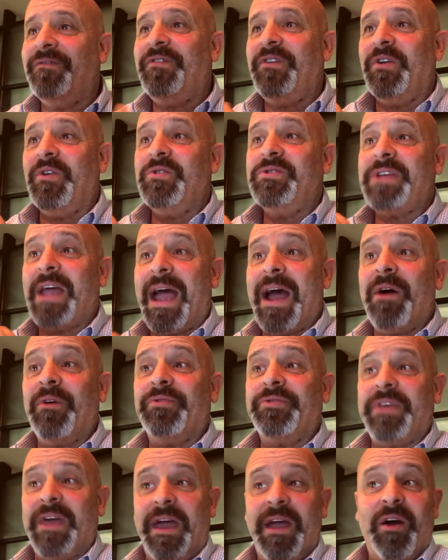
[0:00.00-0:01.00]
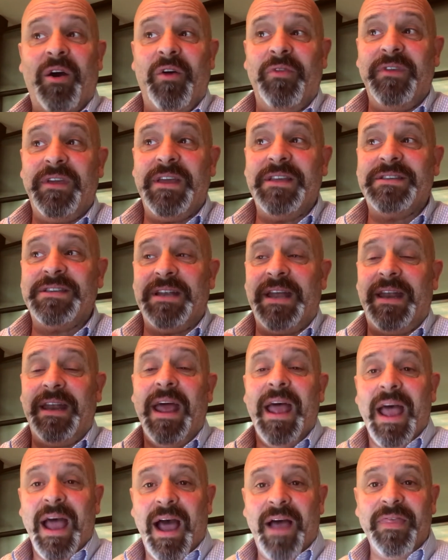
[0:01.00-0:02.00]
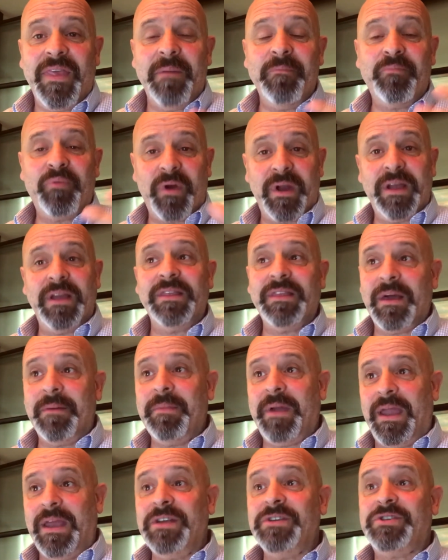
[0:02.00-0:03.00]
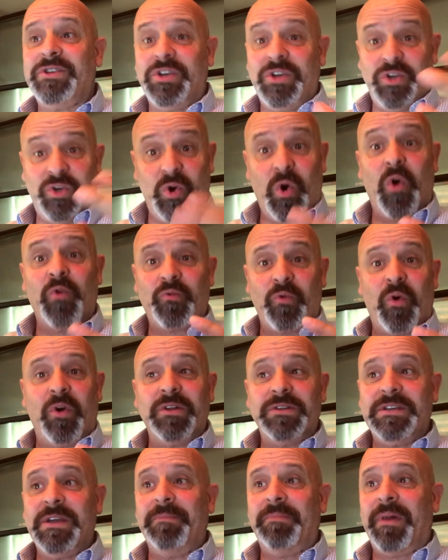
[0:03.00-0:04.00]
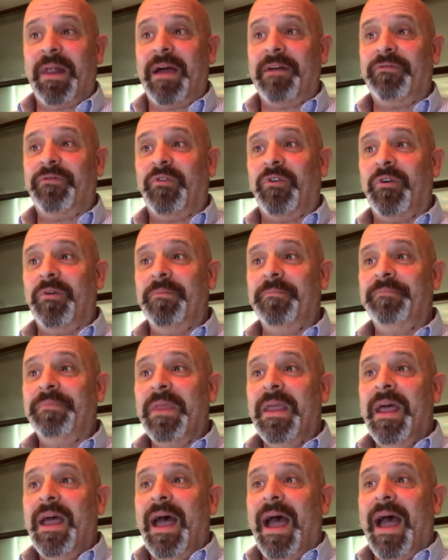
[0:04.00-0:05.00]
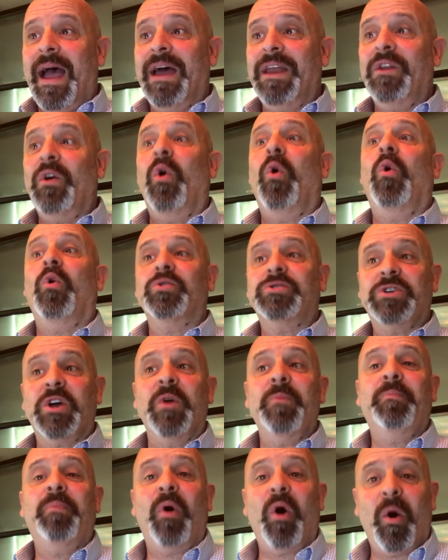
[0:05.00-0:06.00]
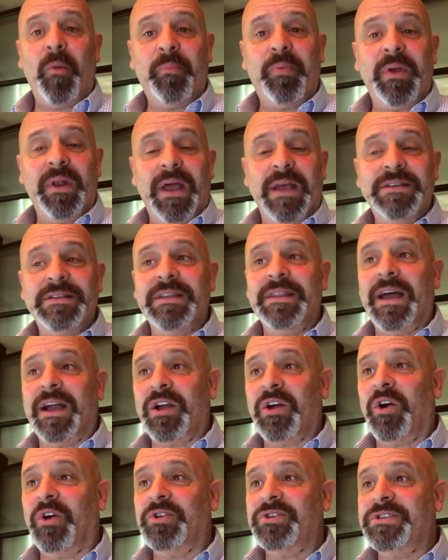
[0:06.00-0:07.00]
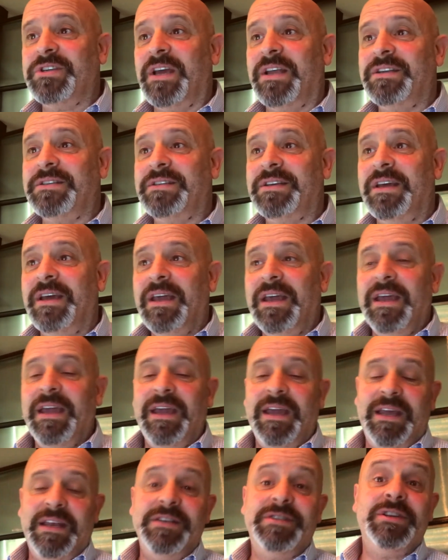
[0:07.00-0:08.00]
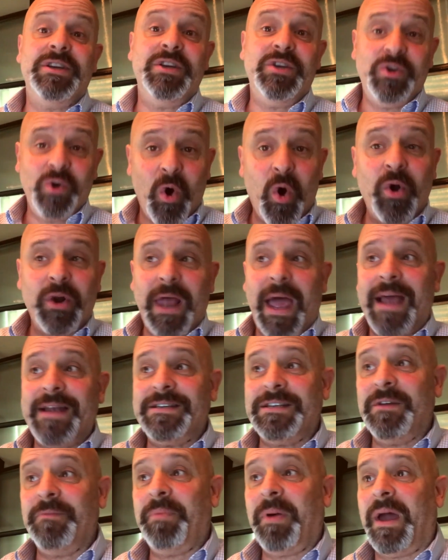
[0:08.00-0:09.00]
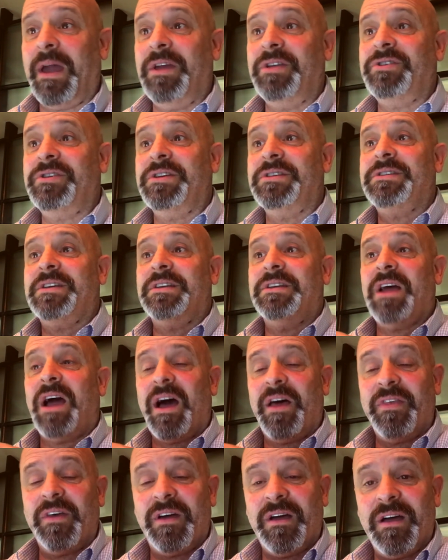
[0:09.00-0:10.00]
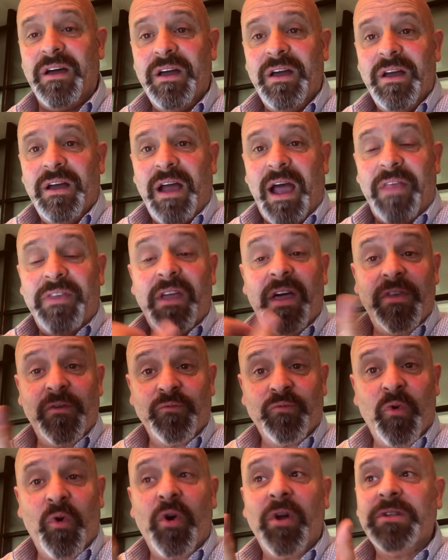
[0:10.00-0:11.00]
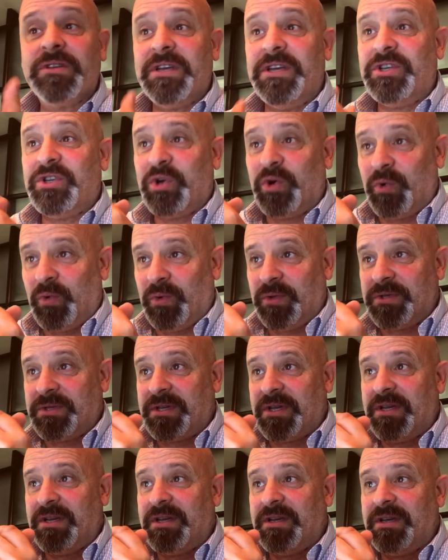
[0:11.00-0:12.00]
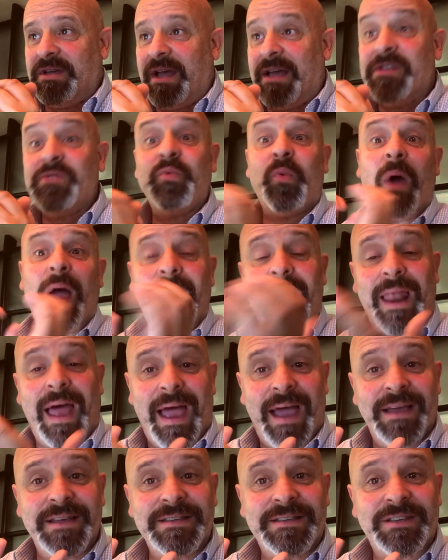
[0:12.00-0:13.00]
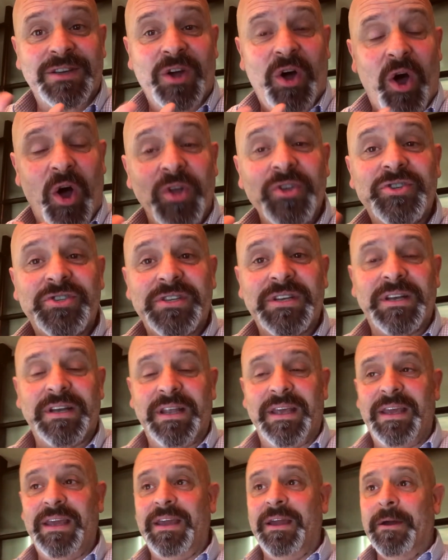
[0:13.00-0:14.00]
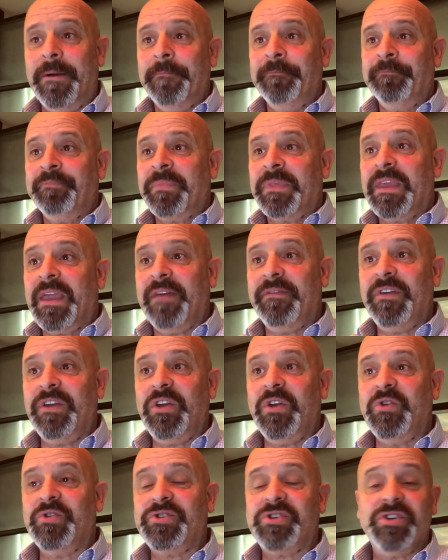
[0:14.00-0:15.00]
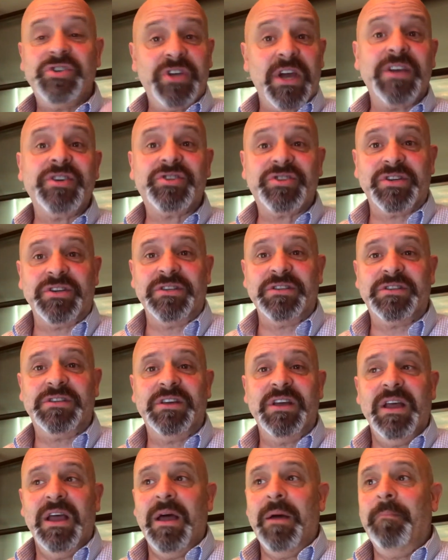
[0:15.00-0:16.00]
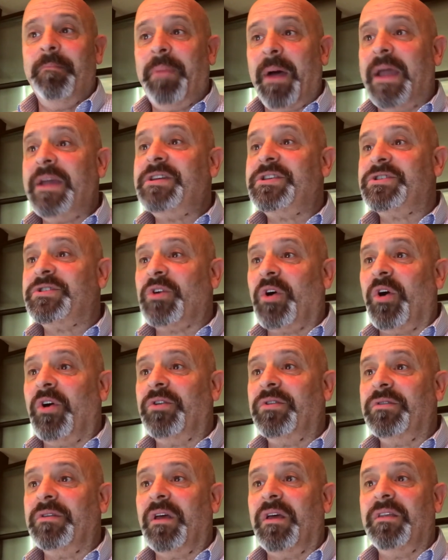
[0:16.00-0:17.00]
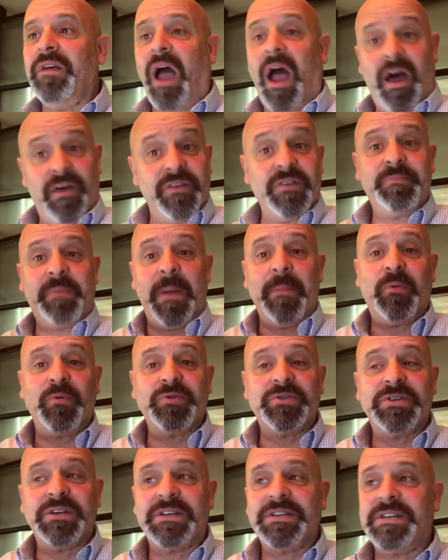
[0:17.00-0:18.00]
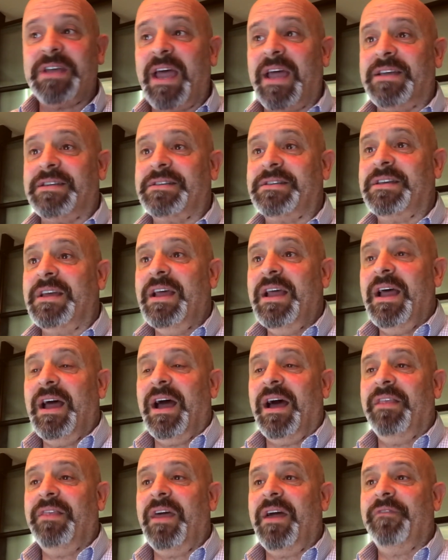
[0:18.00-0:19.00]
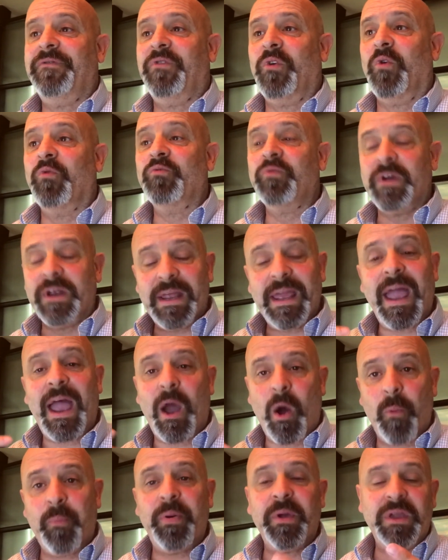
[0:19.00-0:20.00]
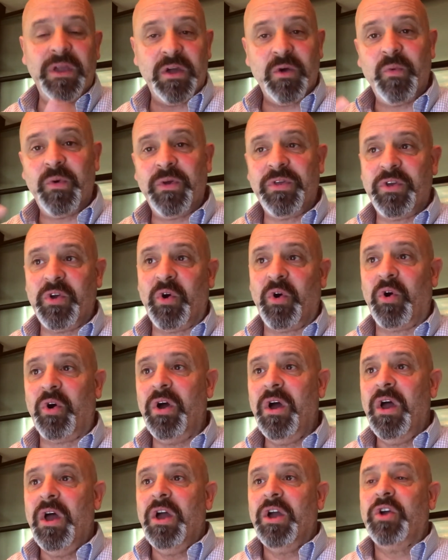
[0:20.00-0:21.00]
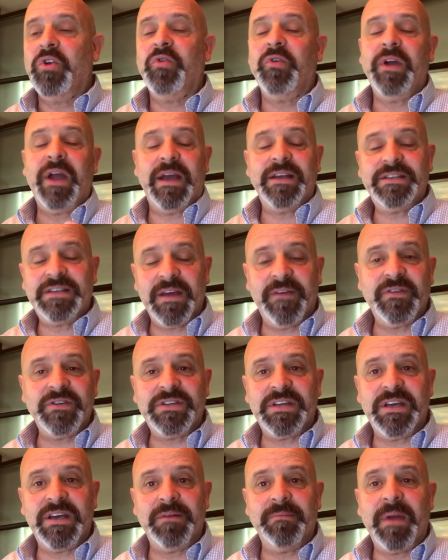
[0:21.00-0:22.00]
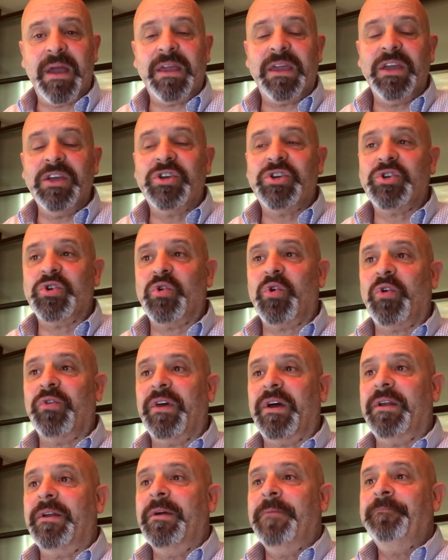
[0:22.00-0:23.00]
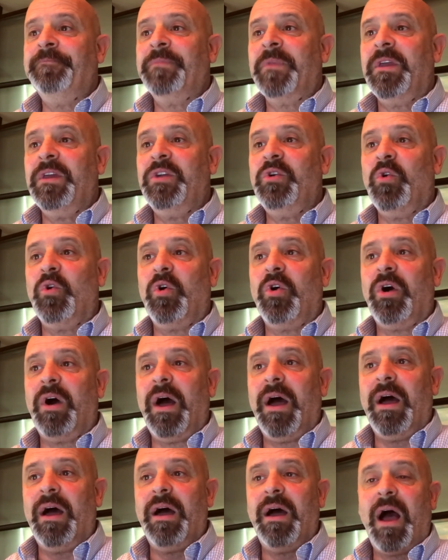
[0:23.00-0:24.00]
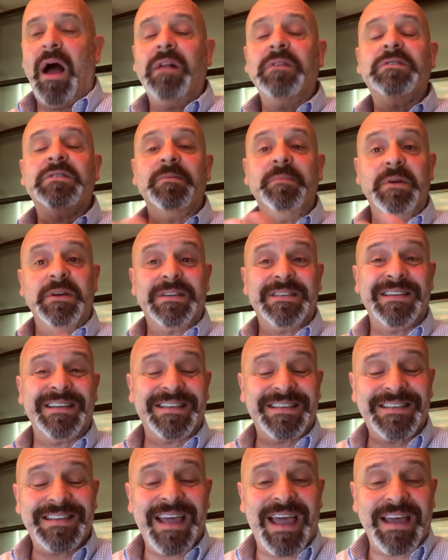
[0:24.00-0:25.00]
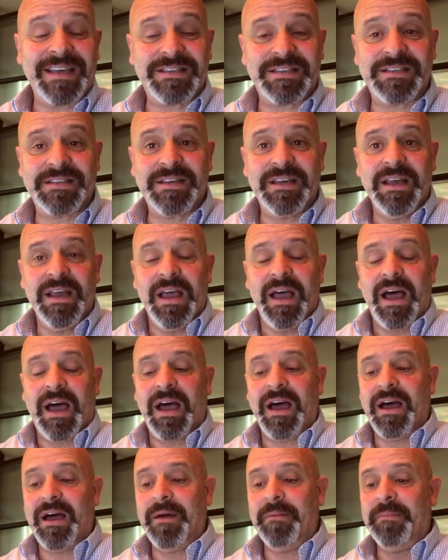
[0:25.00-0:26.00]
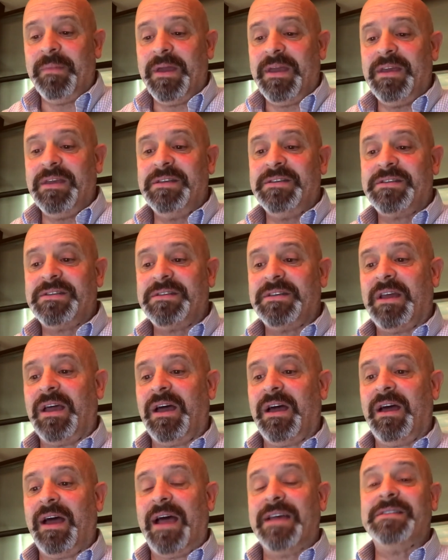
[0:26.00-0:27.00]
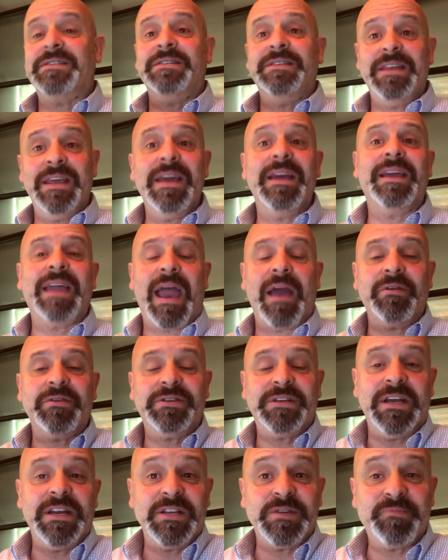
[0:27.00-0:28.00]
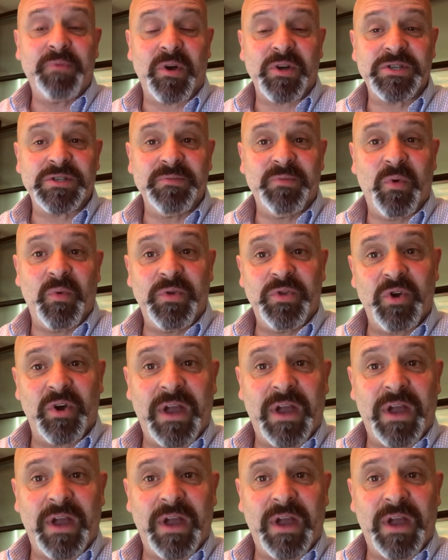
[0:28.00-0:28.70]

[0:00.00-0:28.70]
views out there on the internet, and then bringing them into your Royaltie platform and auto-populating that content into your landing pages and the other Royaltie tools, as well as constantly giving you suggestions based on other people's success, and therefore really helping you with your creativity and making sure that your ultimate success is as near guaranteed as possible with your